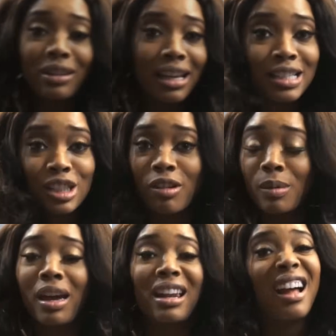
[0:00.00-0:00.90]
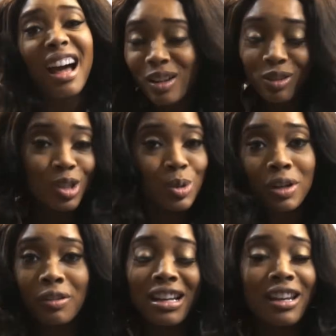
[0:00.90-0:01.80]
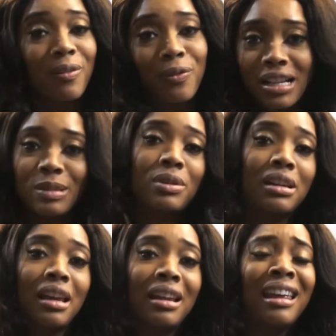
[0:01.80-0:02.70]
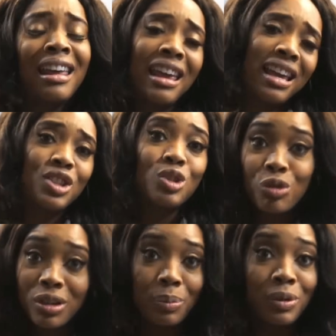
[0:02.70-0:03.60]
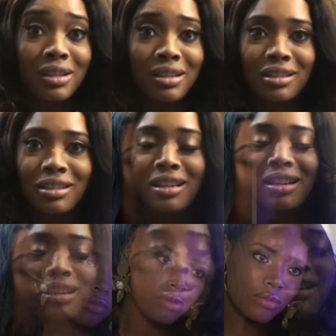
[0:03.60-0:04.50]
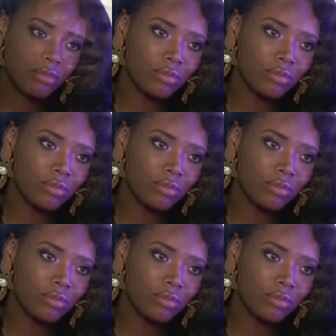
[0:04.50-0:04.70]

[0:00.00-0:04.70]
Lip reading: from where I'm sitting, this ain't looking good at all, and you already know I'll be